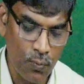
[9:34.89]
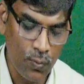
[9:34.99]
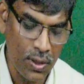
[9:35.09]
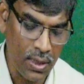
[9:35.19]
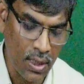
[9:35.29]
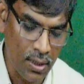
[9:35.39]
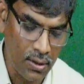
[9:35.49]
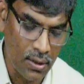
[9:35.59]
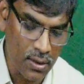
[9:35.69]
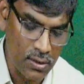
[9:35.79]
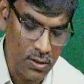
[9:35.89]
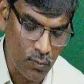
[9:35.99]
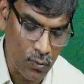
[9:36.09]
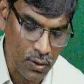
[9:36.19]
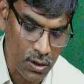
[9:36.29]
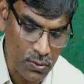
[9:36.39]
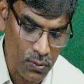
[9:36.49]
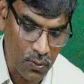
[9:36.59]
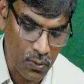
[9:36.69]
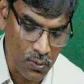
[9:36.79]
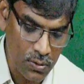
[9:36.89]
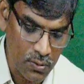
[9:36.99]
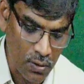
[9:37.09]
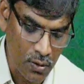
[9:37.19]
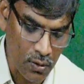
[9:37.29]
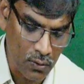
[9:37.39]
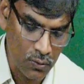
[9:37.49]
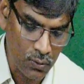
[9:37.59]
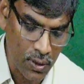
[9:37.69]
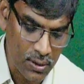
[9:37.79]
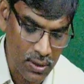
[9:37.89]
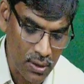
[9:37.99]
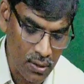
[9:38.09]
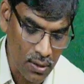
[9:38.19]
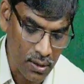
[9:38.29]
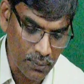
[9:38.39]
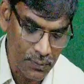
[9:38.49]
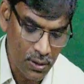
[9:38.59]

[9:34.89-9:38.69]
we need another DC voltage source to excite the